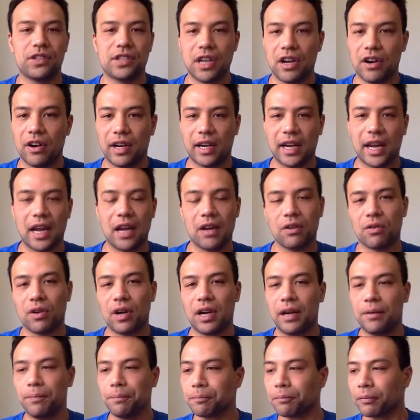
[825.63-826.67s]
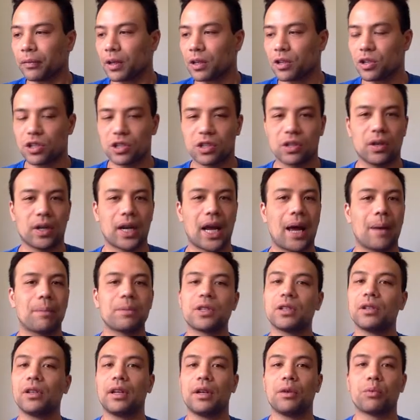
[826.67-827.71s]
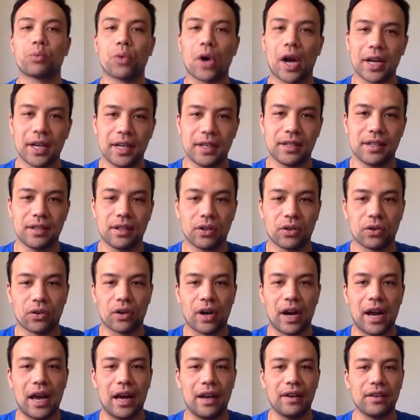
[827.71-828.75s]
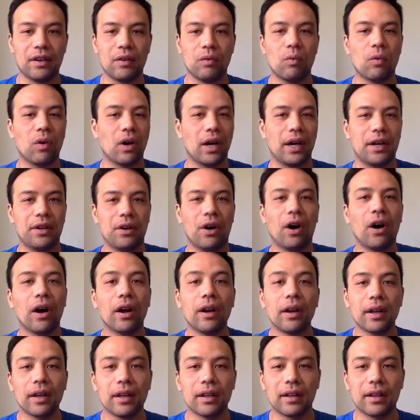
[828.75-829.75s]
Derrick Henry just got absolutely run into the ground. And why not?